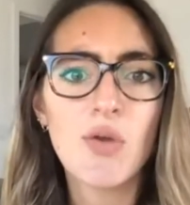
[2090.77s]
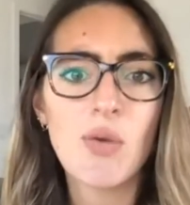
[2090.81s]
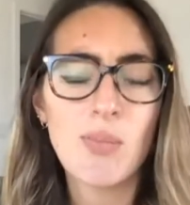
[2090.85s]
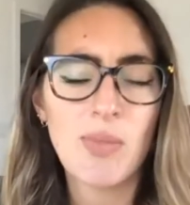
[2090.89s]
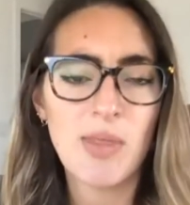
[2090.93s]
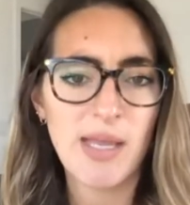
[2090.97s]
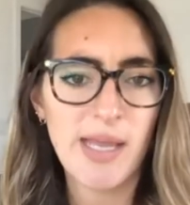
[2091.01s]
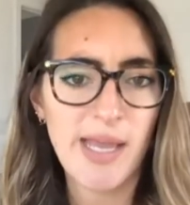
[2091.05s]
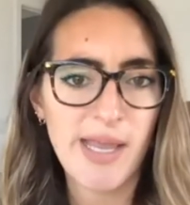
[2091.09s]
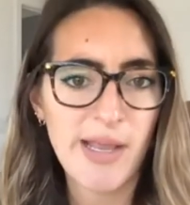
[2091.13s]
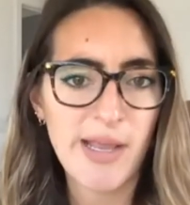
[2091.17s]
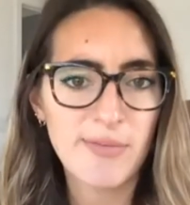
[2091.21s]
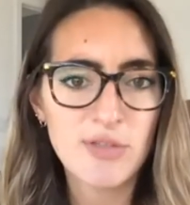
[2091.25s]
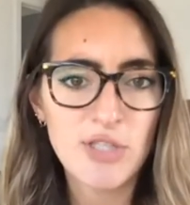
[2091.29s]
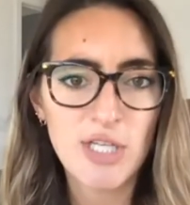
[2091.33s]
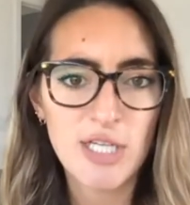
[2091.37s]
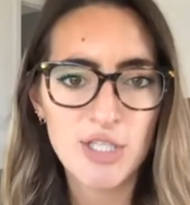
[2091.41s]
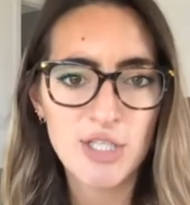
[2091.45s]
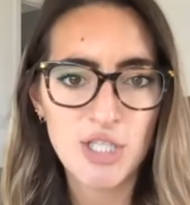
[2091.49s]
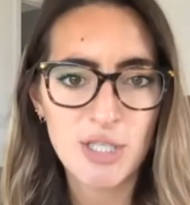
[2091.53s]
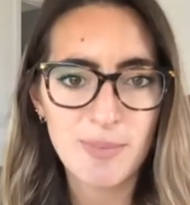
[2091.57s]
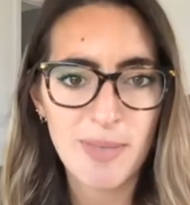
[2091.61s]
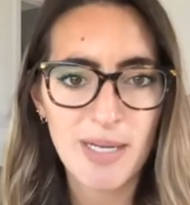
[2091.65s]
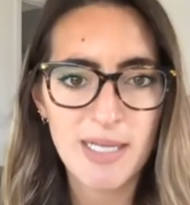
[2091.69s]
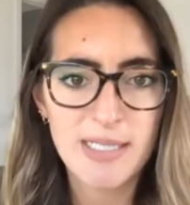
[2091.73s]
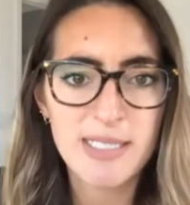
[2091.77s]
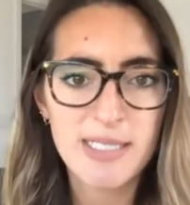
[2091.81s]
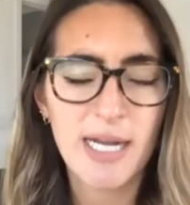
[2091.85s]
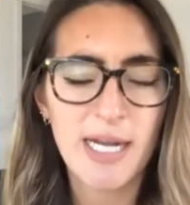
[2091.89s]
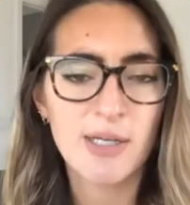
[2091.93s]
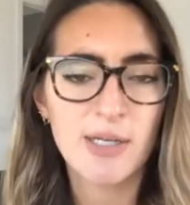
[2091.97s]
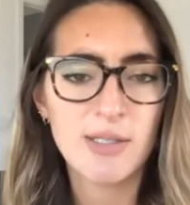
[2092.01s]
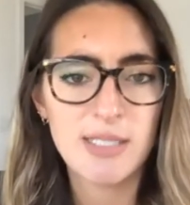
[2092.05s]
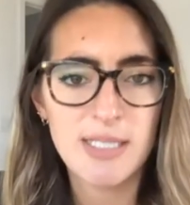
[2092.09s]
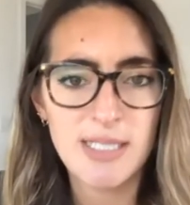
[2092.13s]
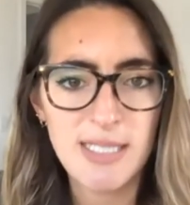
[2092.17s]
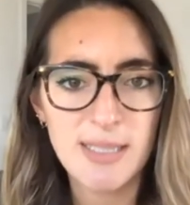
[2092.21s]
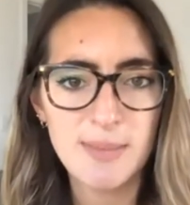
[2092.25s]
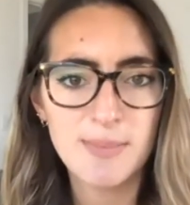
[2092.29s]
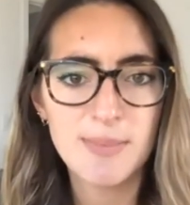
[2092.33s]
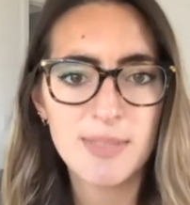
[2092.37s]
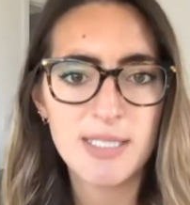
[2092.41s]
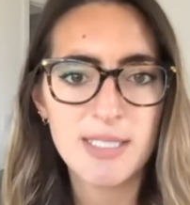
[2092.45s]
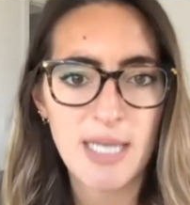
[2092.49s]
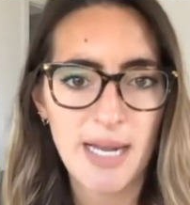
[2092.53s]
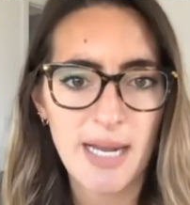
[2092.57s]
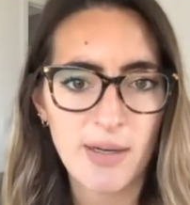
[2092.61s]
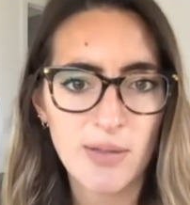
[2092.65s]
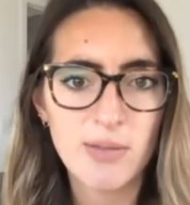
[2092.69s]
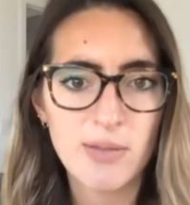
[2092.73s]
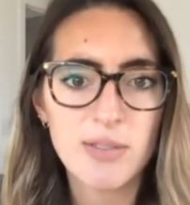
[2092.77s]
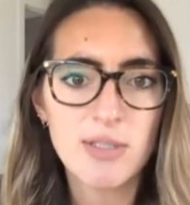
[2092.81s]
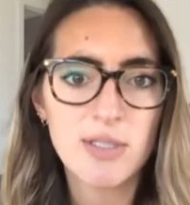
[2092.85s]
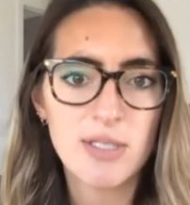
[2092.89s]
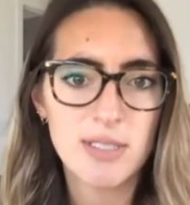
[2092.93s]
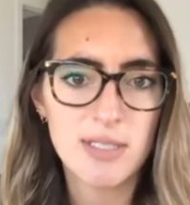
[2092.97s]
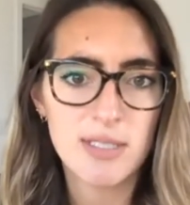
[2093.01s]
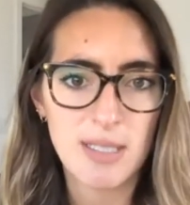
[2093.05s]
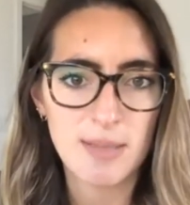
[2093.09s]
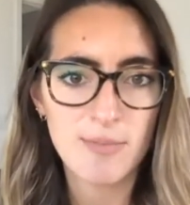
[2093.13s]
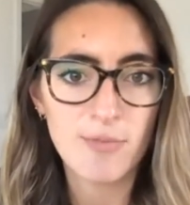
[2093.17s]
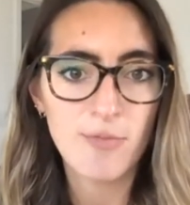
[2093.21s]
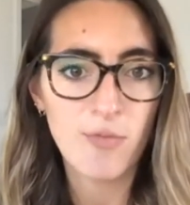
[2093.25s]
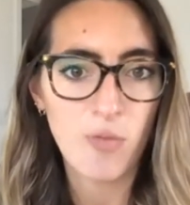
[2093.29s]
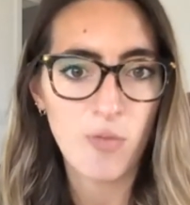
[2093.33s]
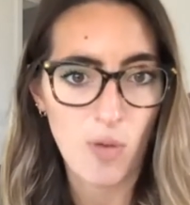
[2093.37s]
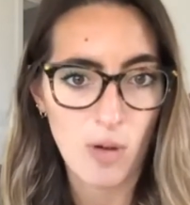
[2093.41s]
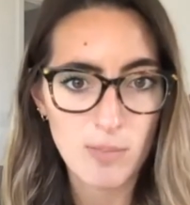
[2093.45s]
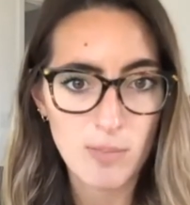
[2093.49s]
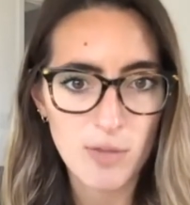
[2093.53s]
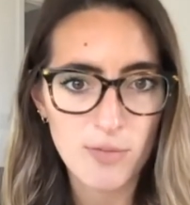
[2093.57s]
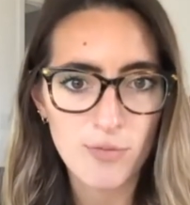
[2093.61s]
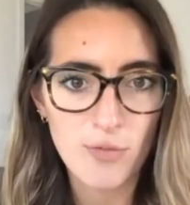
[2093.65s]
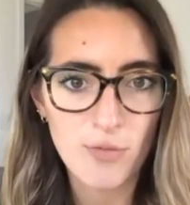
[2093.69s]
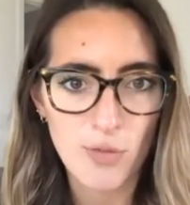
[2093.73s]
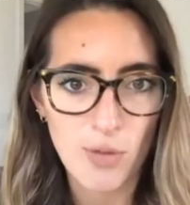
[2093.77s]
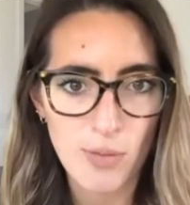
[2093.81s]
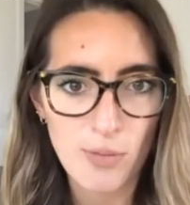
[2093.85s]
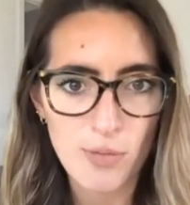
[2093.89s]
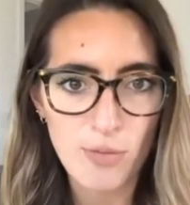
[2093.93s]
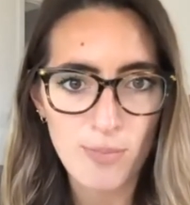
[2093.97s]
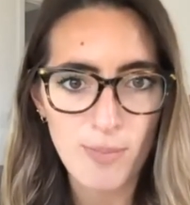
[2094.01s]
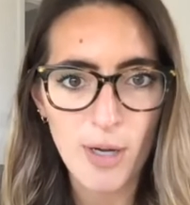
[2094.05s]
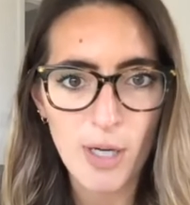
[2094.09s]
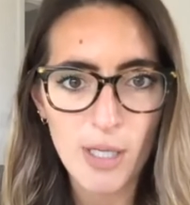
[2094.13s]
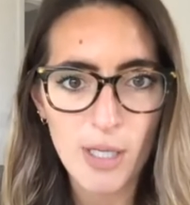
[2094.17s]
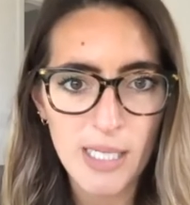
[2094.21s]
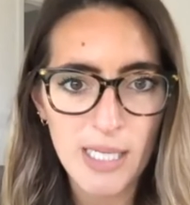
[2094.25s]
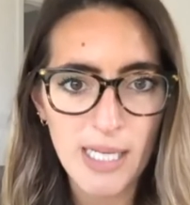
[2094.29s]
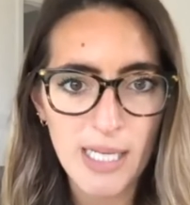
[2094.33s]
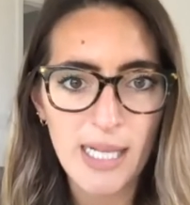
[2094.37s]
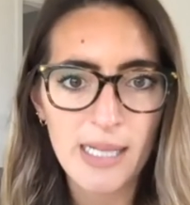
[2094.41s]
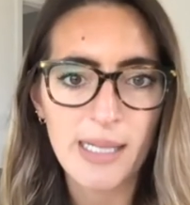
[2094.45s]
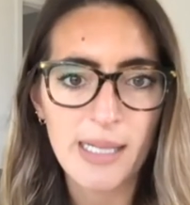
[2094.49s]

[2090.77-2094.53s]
I'm thinking of changing my entire team's titles to some form of growth marketing.